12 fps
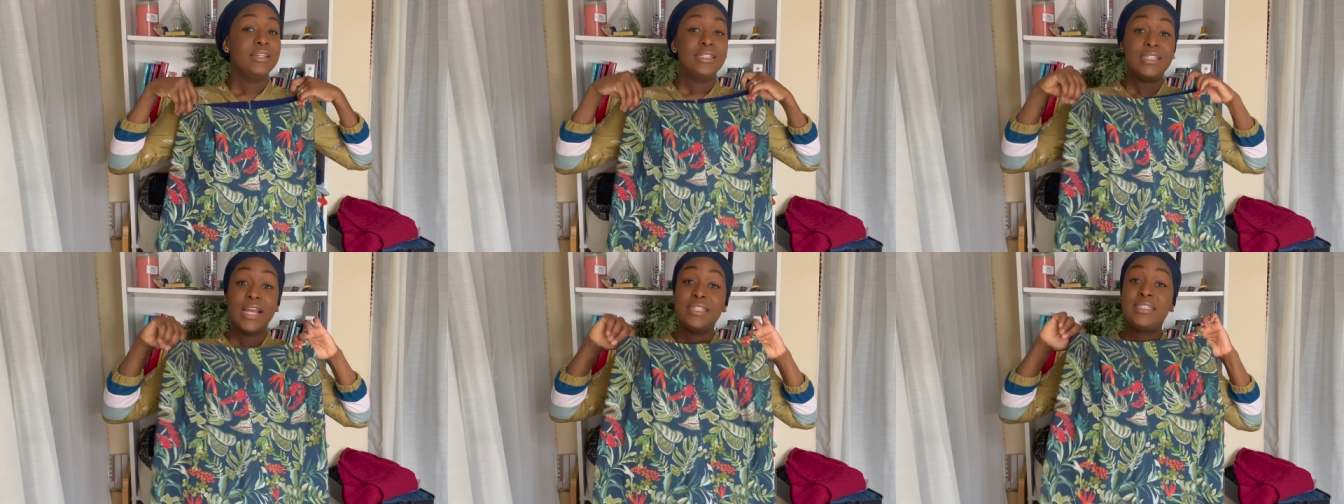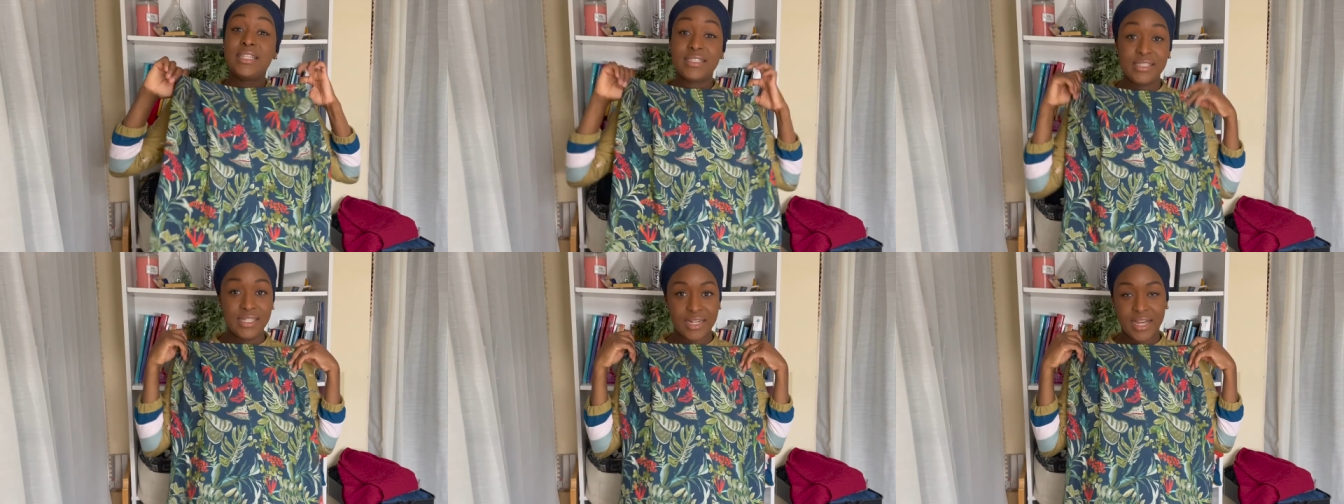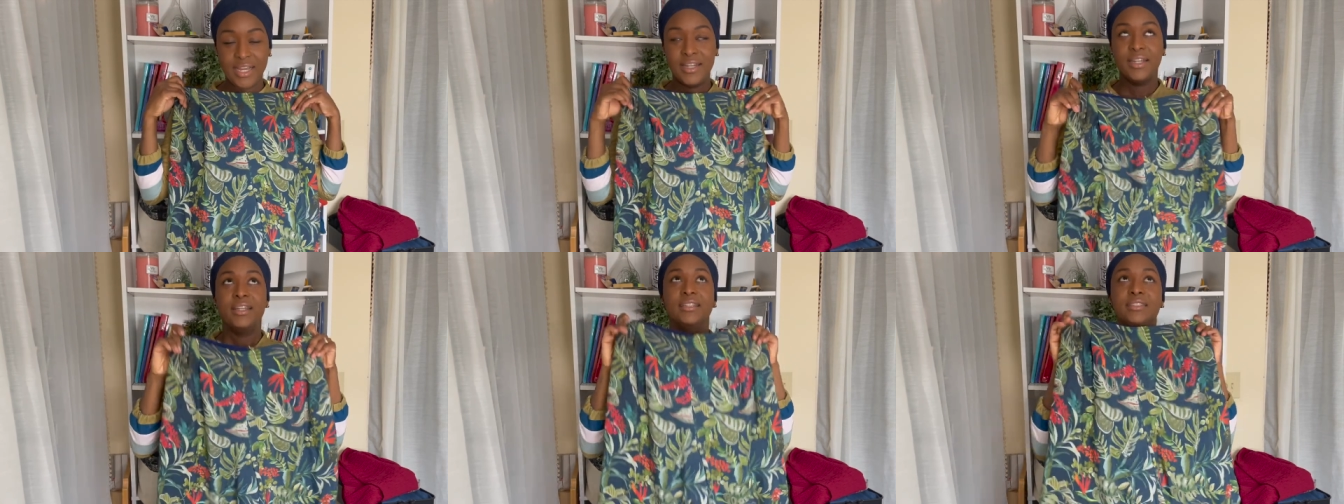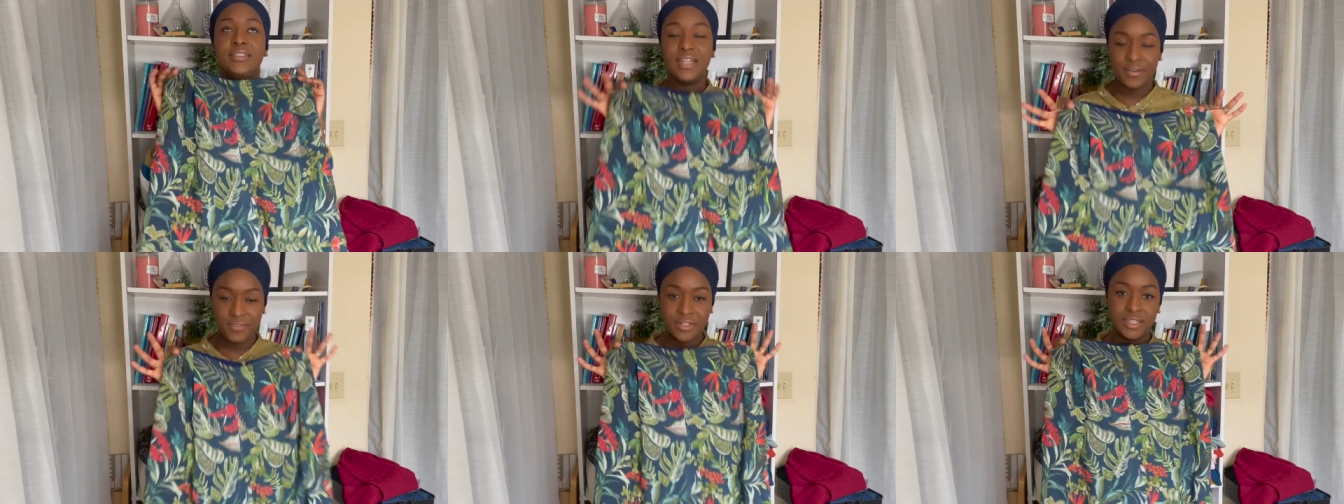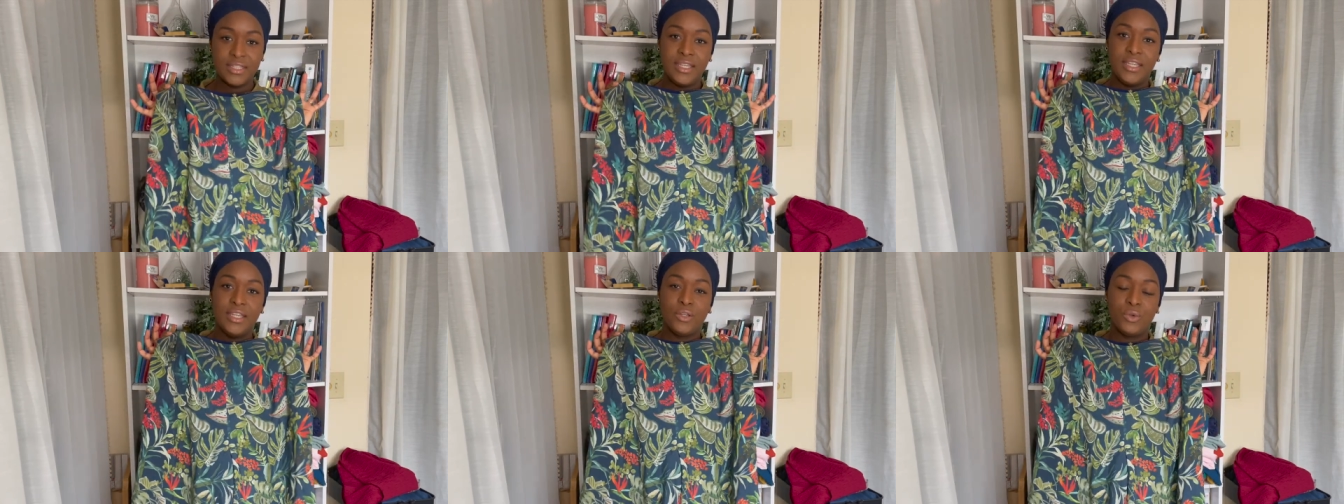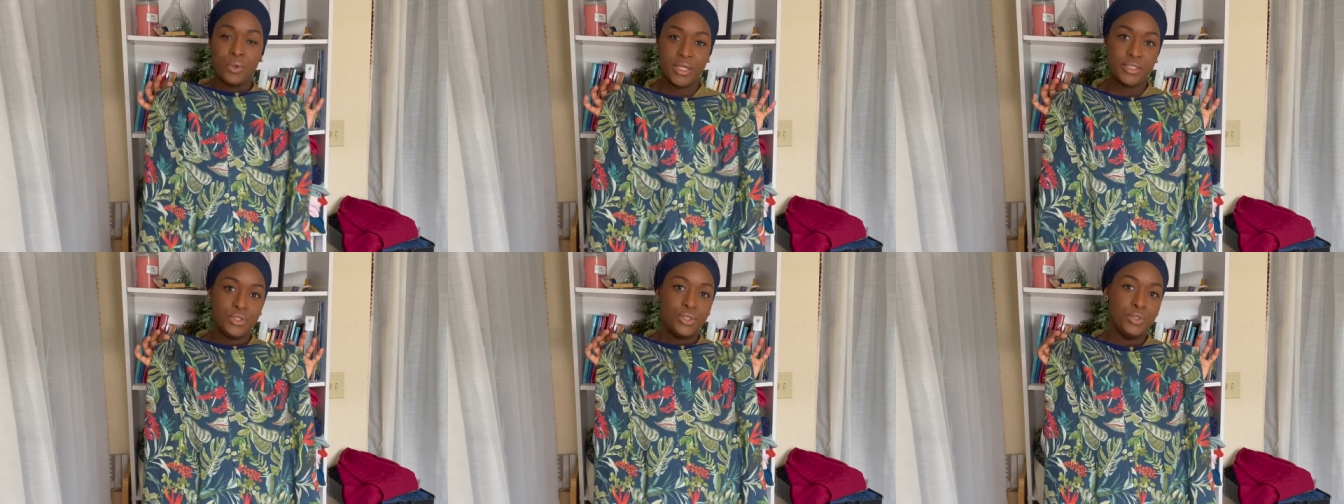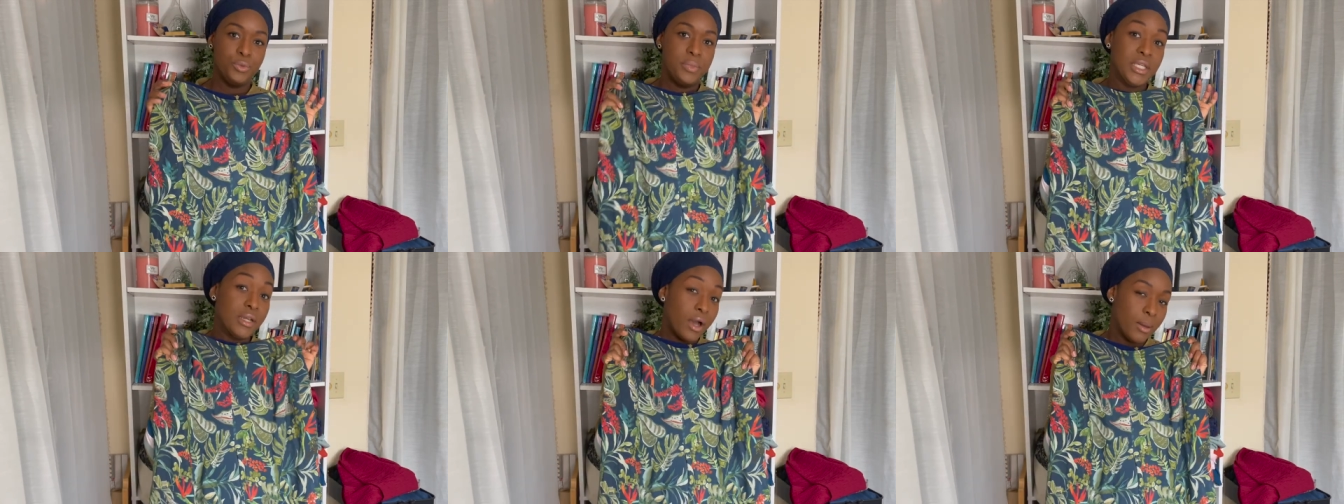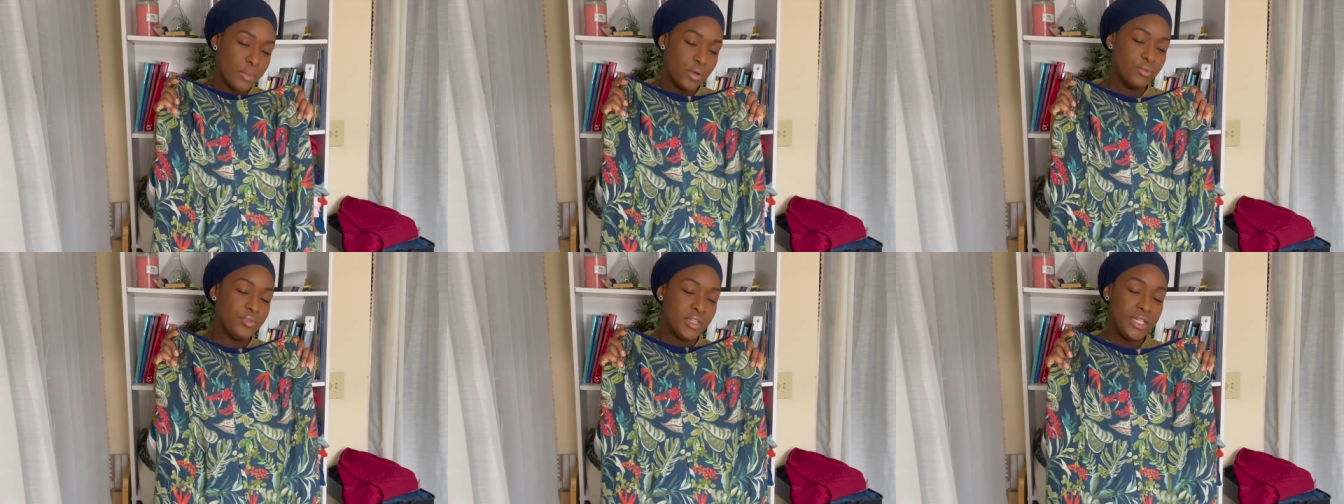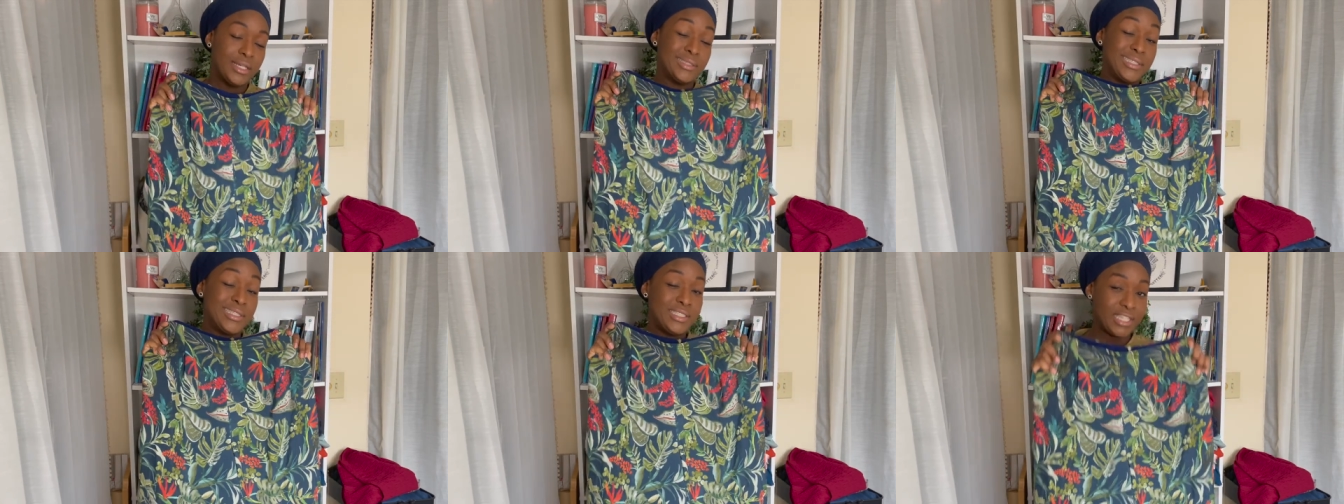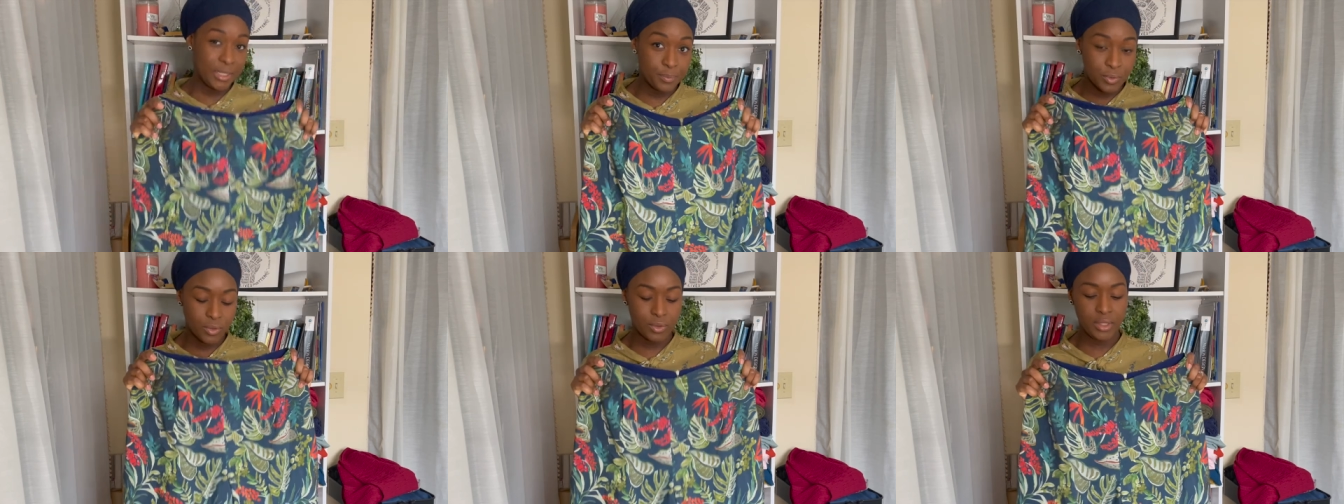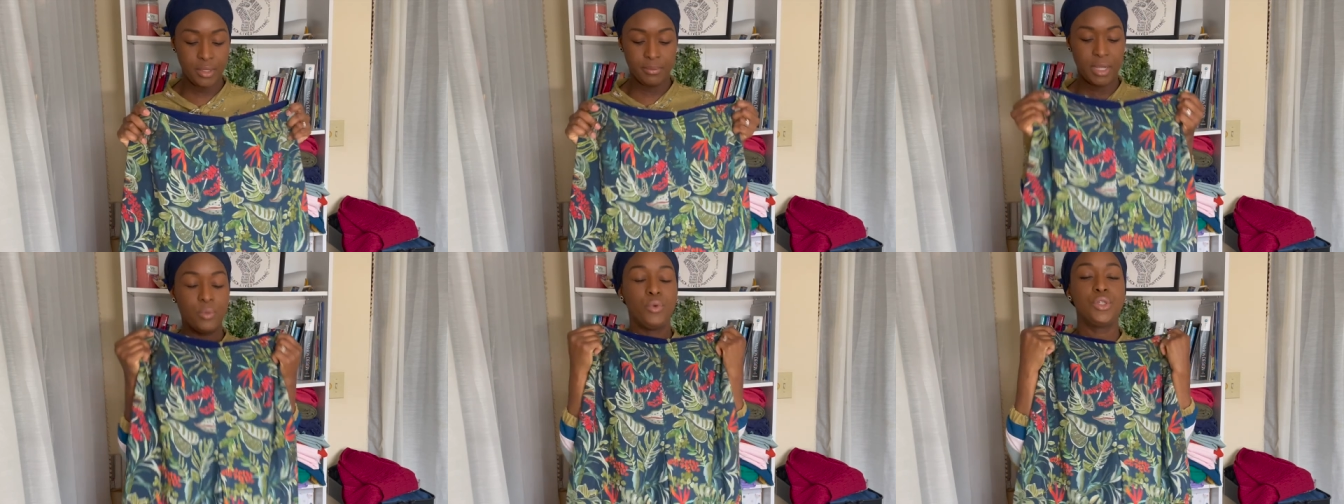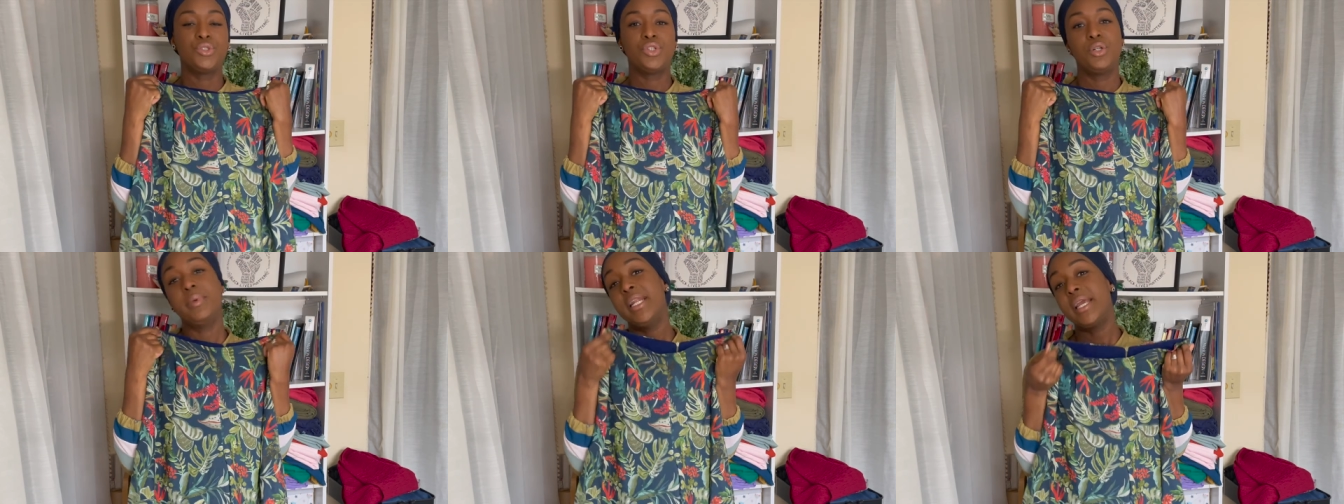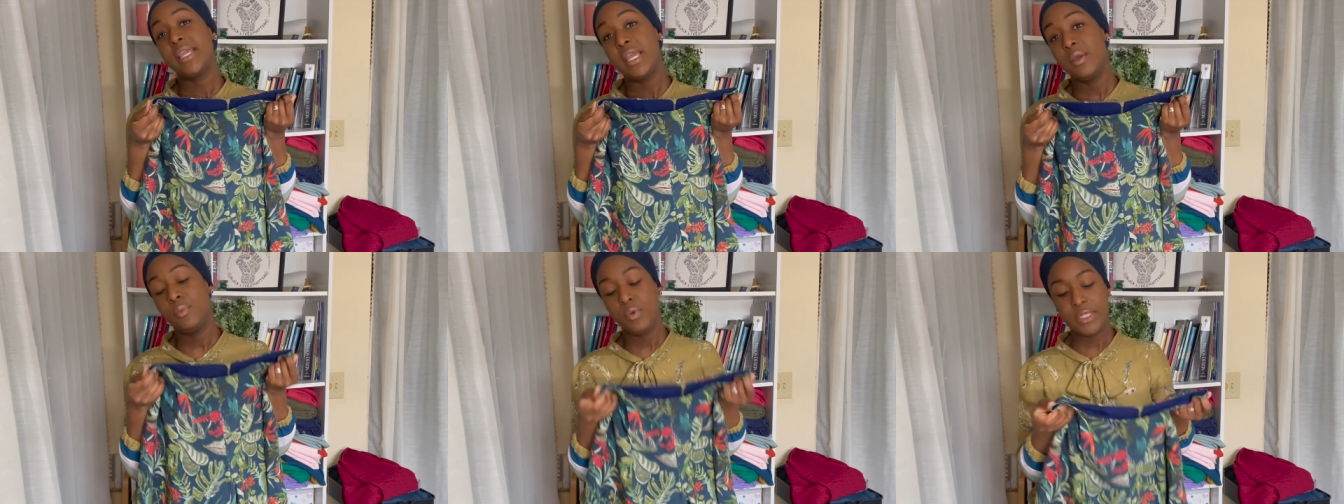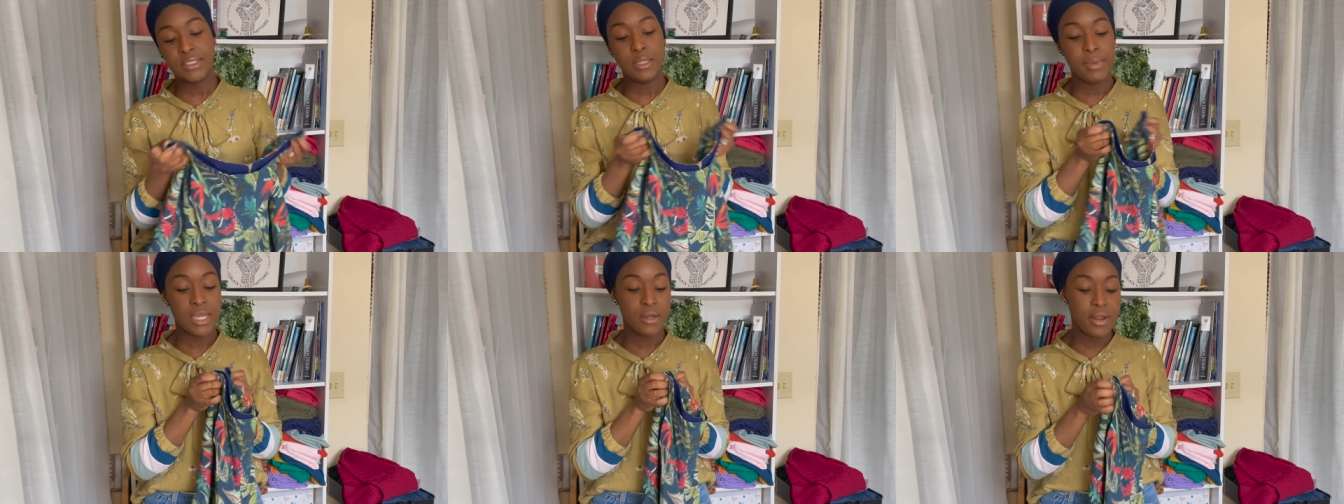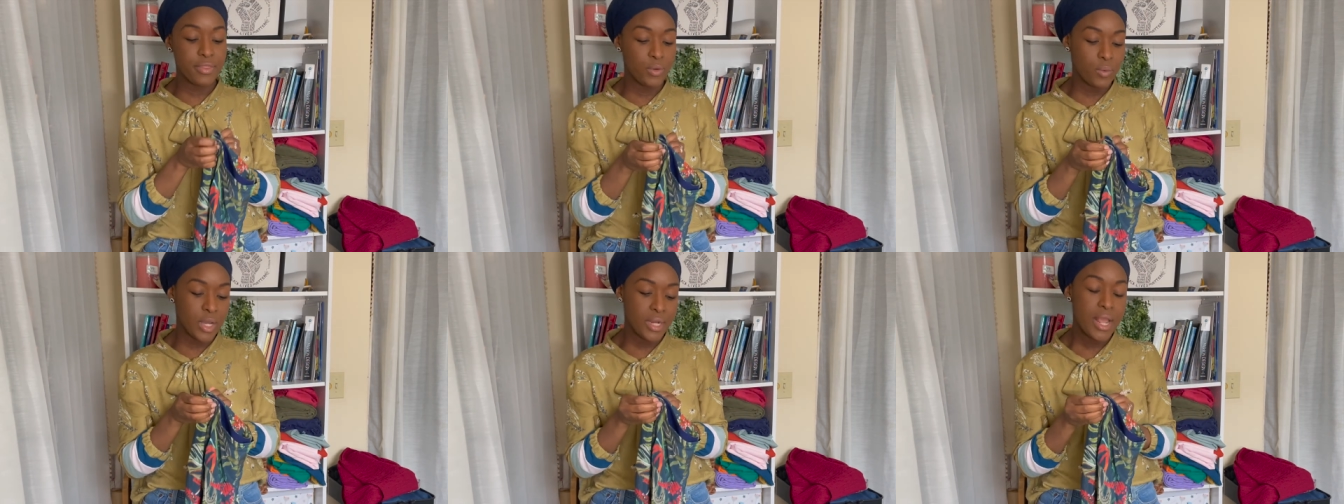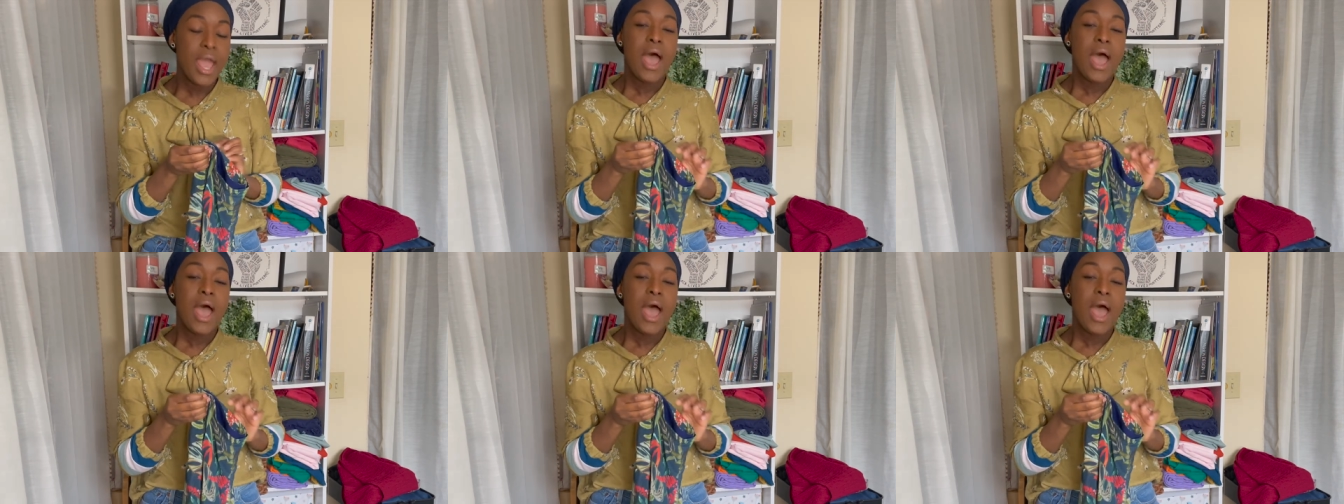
1069 definitely going to become hopefully a staple in my wardrobe and I can't wait to make another one.